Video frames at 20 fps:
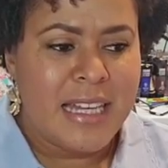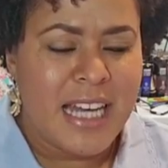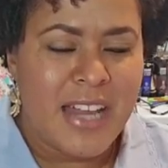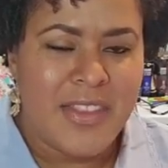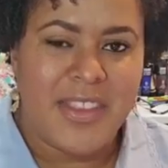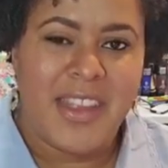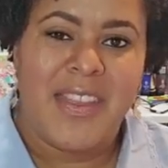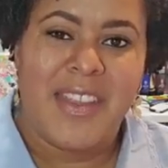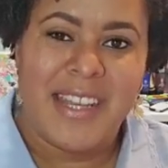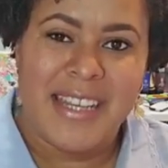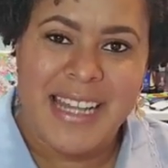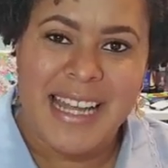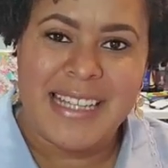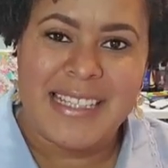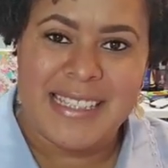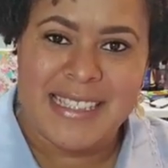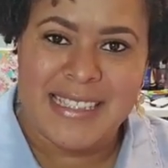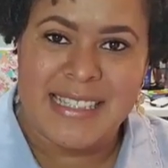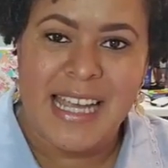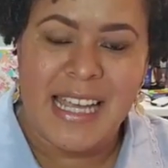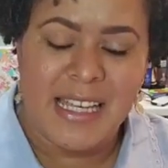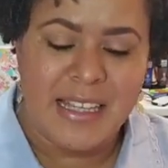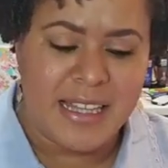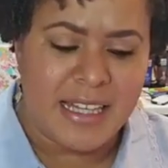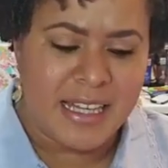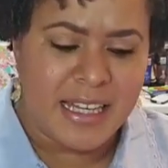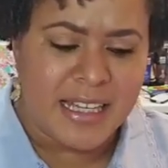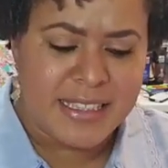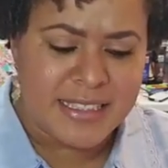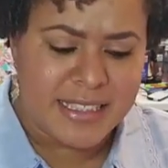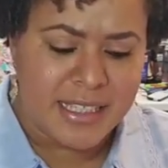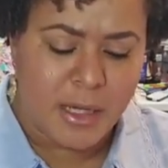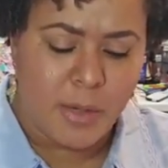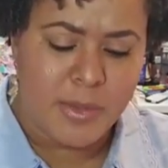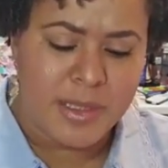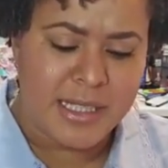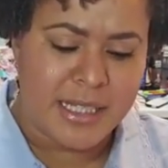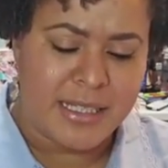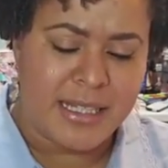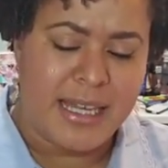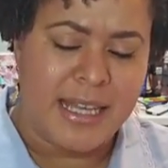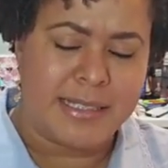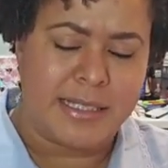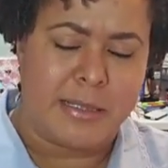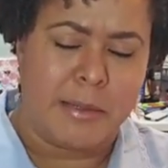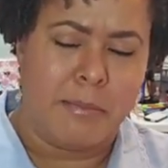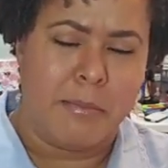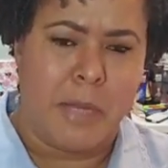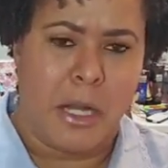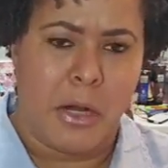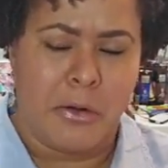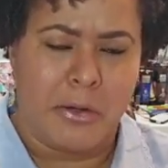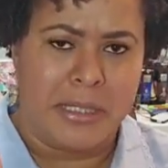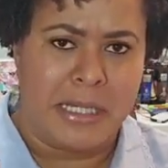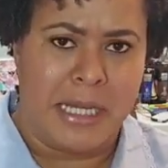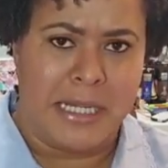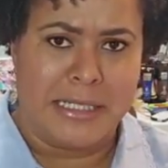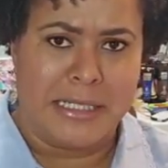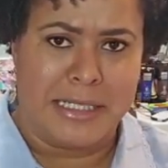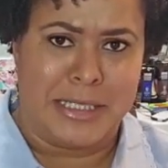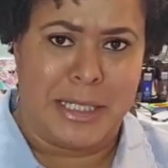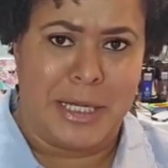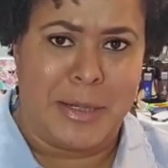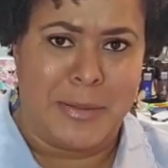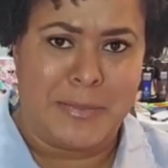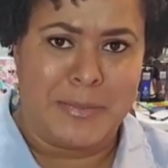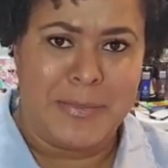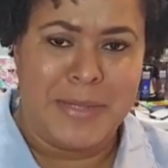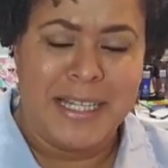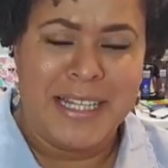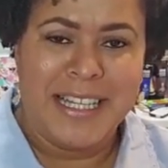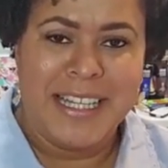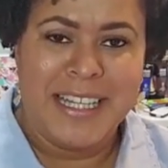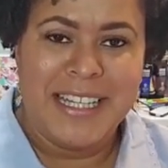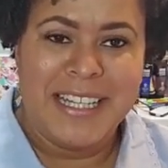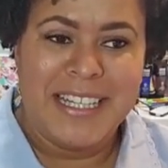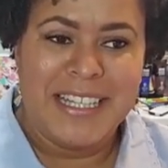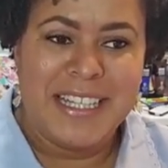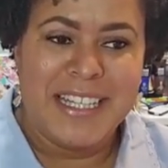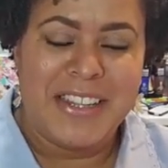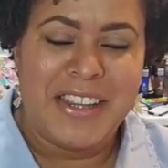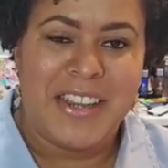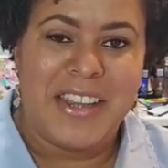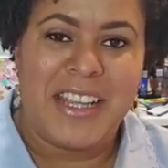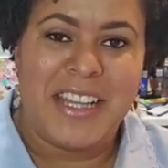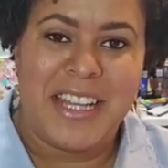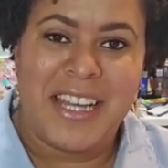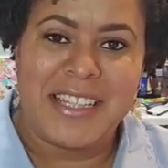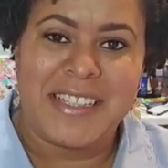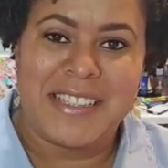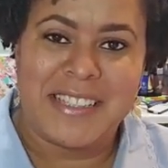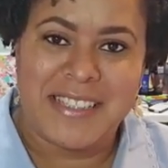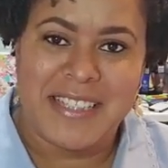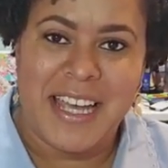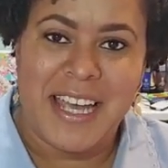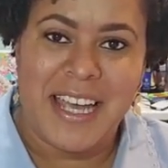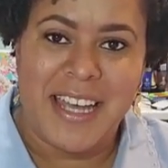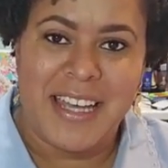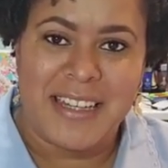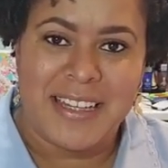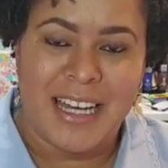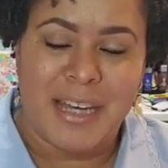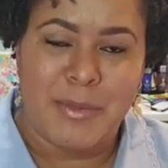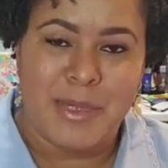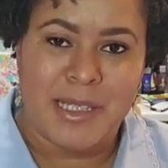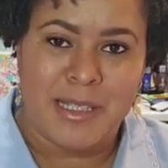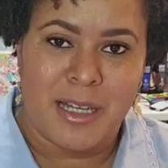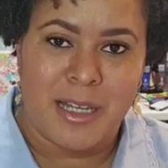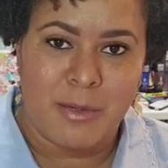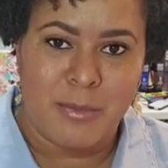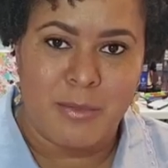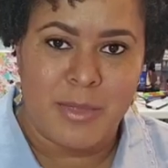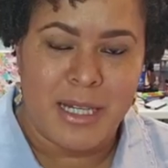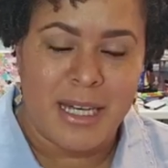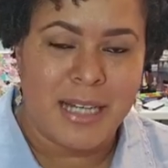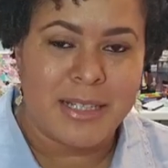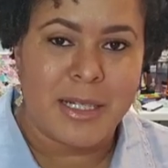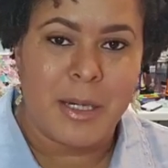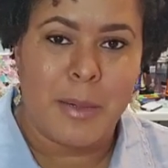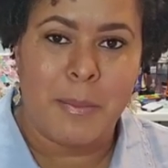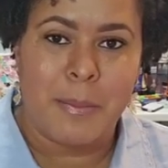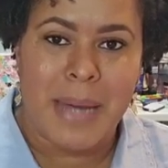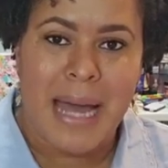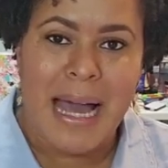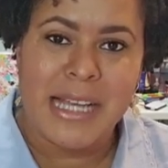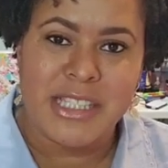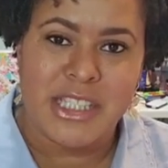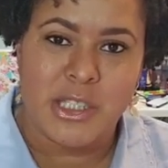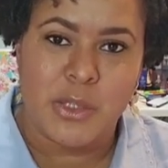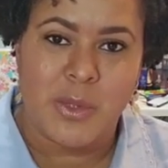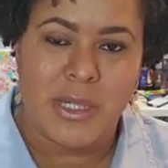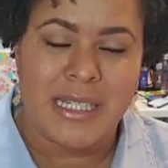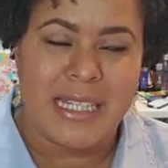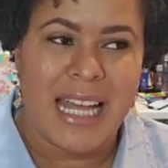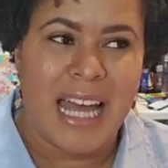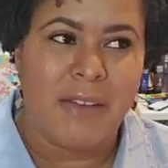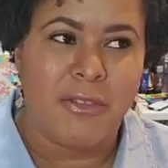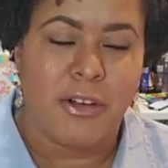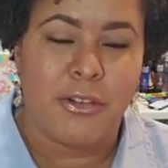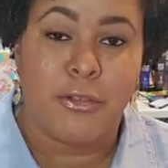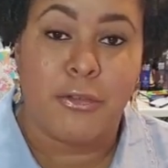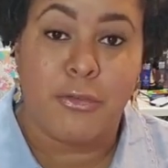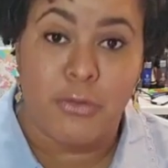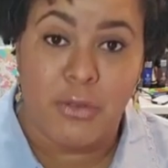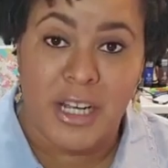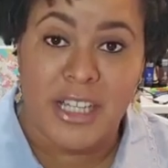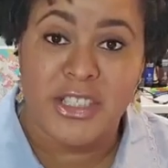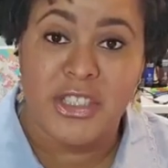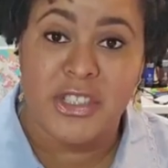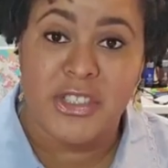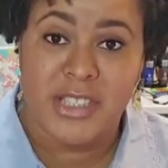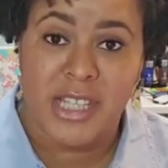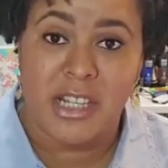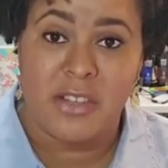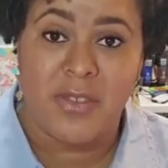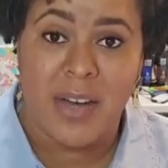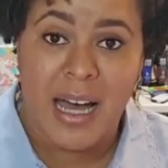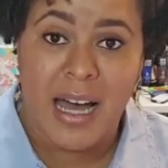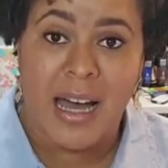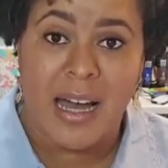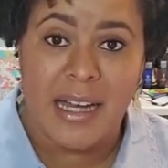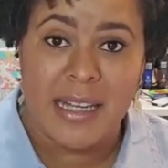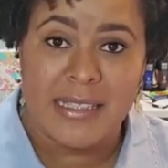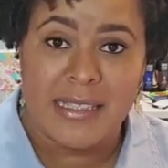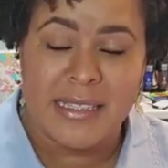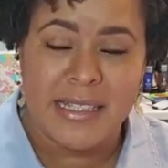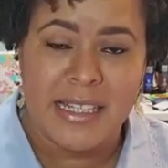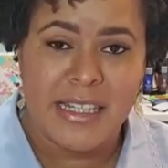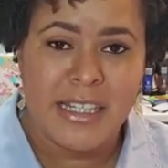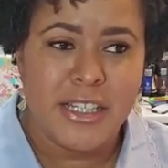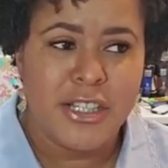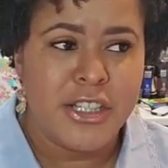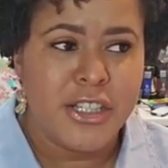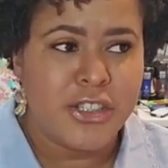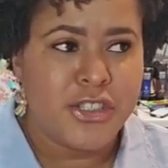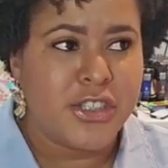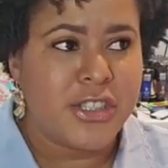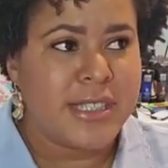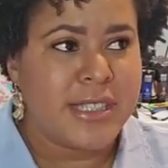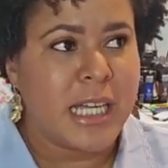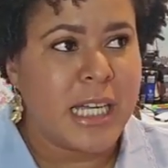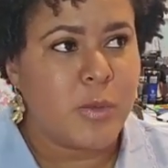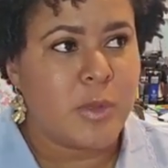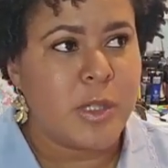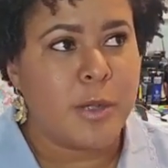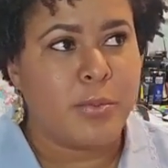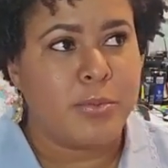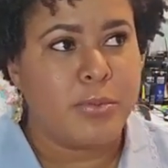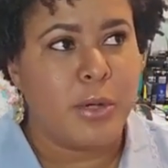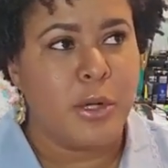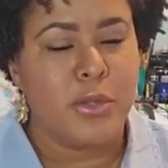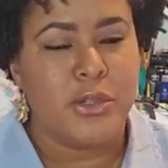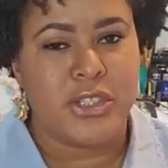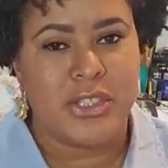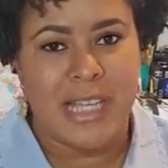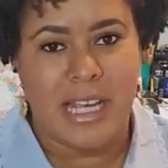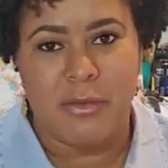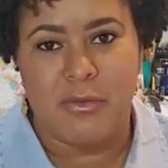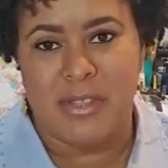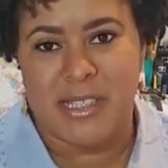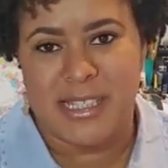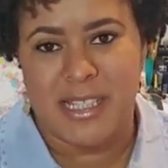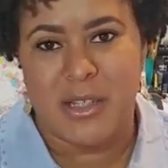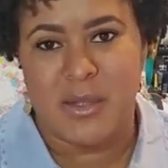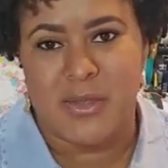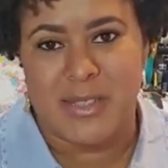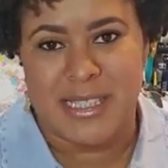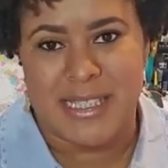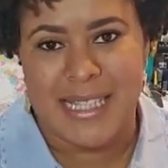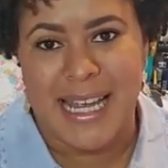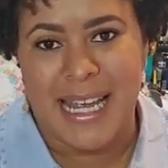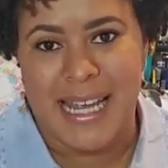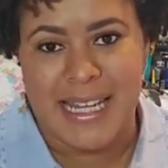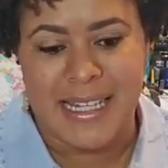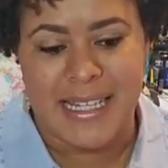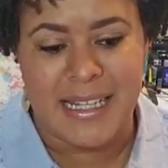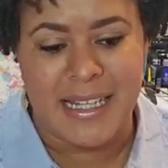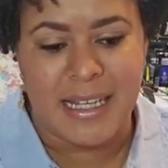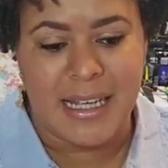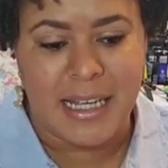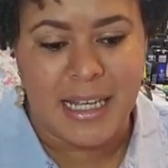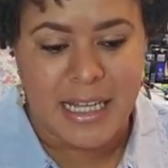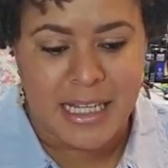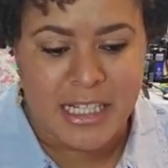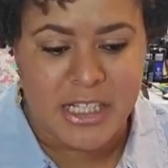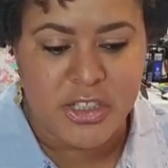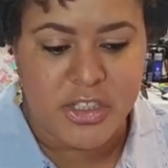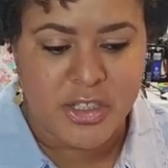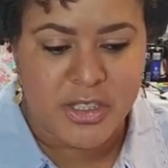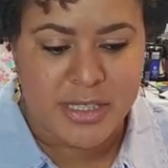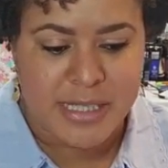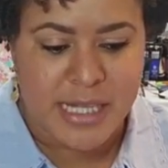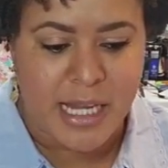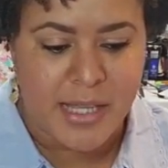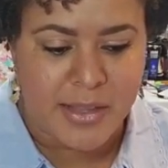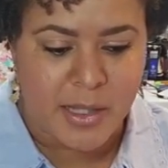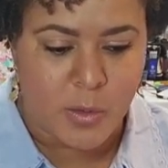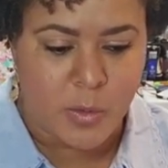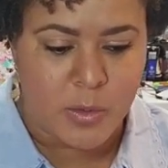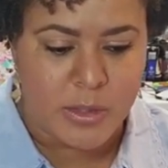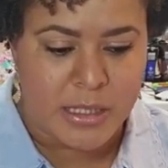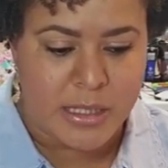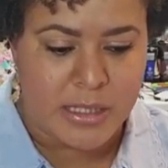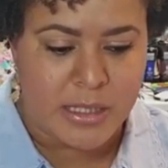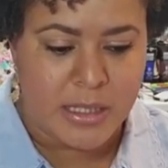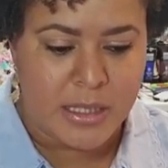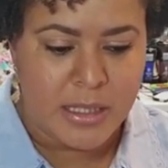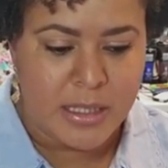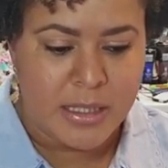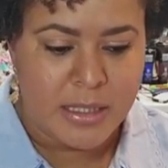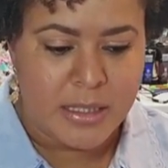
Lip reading: And then the next day, like, it's almost like it has to marinate some. And then the next day, I come back to it and I have a fresh set of eyes. Just like we approach every single day, each day that we